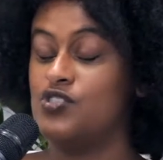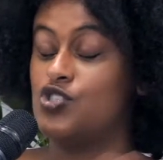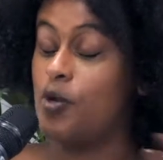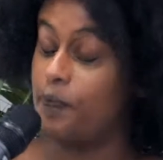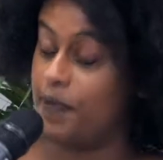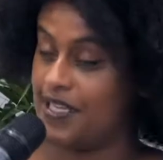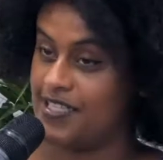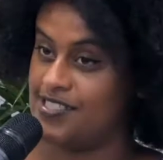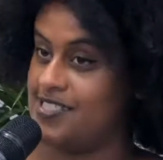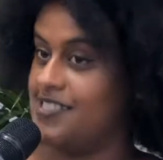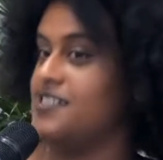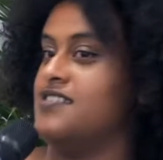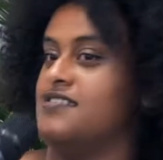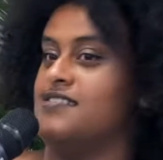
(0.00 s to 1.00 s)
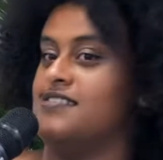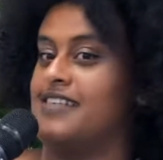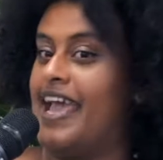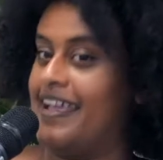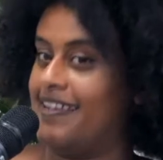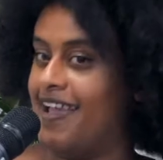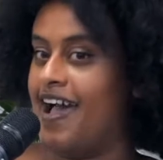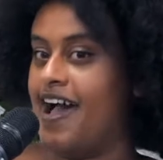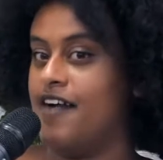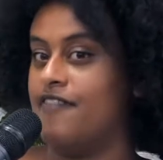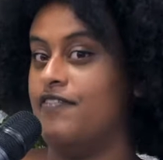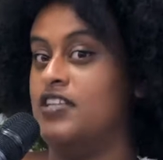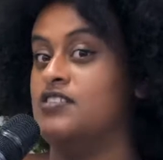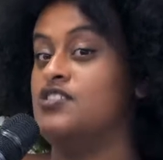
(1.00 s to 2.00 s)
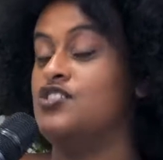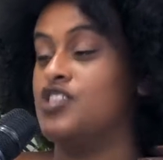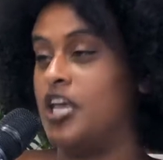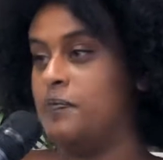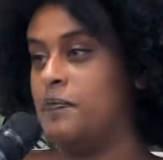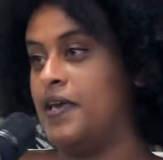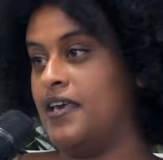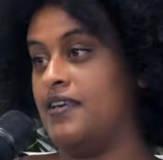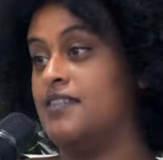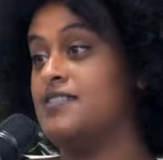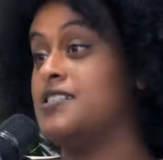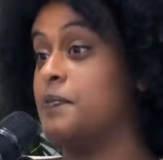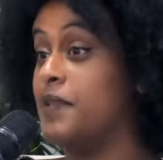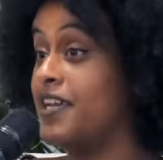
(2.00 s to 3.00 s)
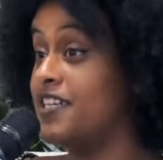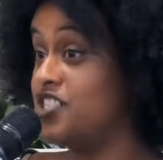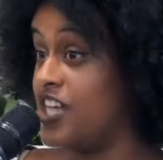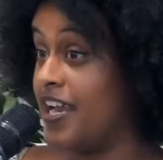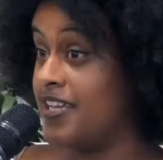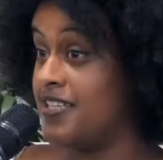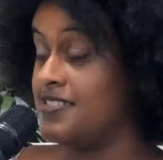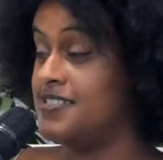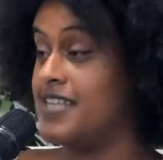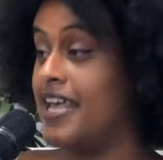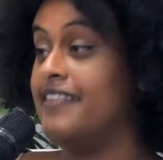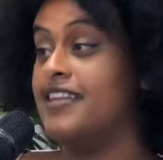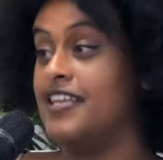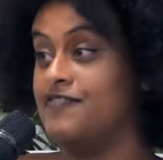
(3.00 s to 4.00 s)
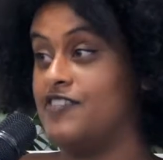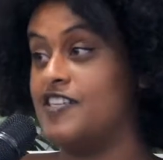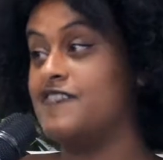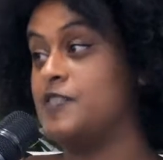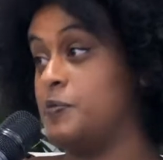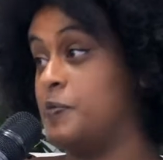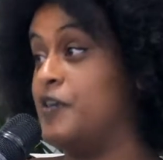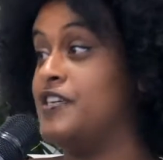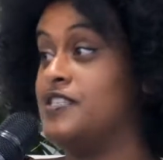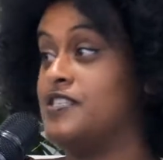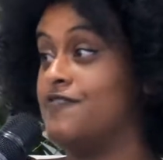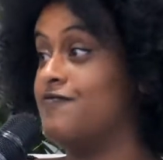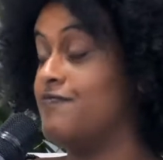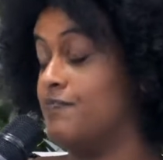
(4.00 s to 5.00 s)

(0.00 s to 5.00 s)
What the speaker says: shopping decisions can have in shaping supply chains and the lived experience of,